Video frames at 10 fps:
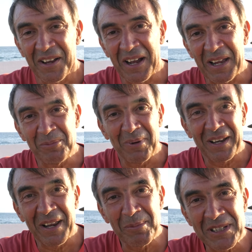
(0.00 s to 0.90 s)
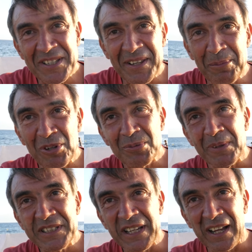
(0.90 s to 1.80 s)
Hi, my name is Thimios
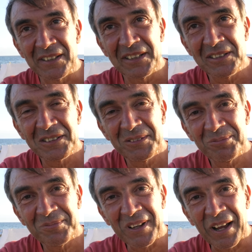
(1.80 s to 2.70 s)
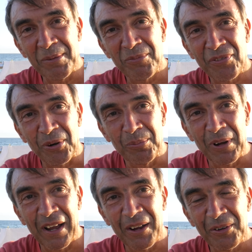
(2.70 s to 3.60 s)
Mitsiadis. I'm from
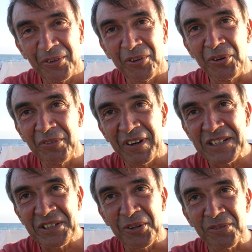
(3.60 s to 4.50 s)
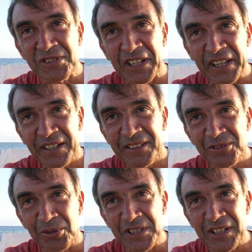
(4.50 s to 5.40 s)
uh, the University of Zurich,
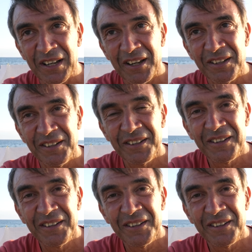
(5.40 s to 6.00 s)
Switzerland.